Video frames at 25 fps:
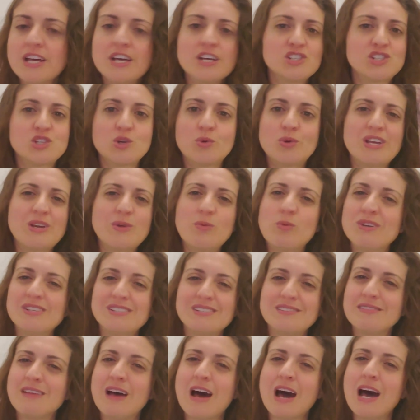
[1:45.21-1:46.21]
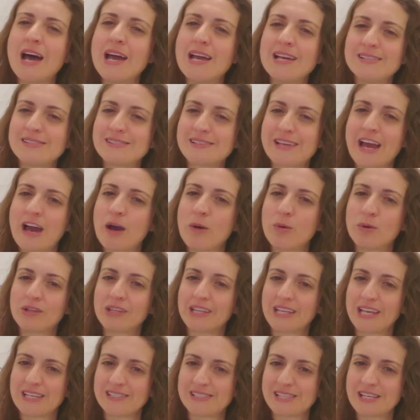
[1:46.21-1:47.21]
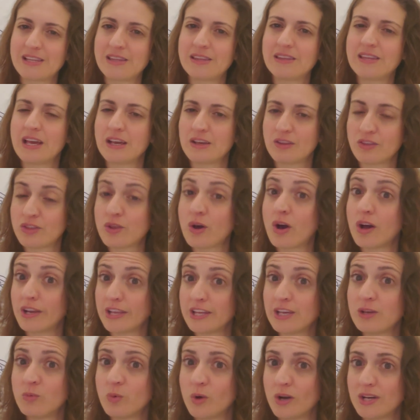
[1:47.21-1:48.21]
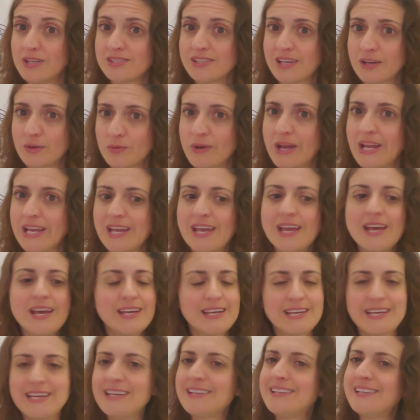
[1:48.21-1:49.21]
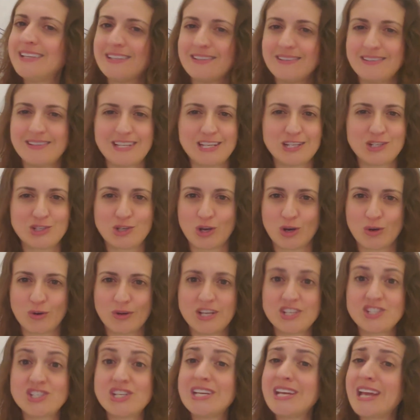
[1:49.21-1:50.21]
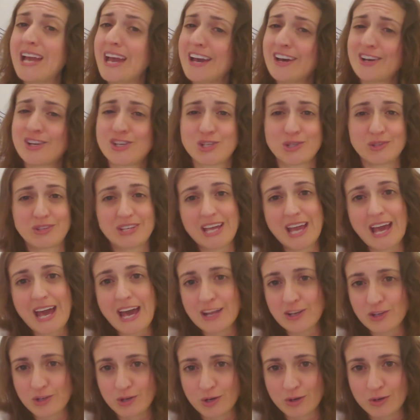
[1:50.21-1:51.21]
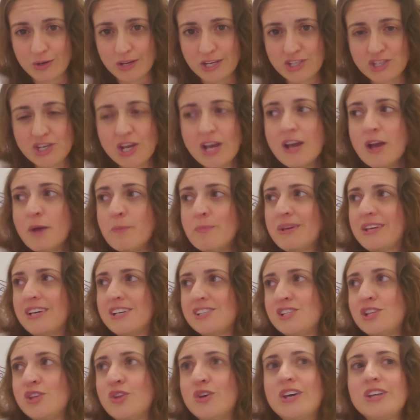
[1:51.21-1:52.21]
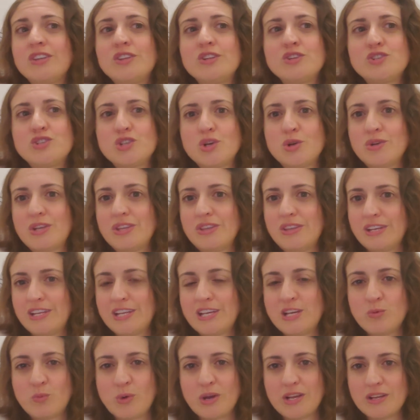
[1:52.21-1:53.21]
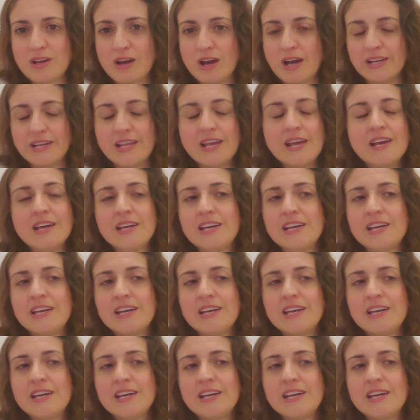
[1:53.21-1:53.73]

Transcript: So he was not as cowardly as he th thought he was, right? He didn't need courage. He actually had courage because look at the journey that he went on.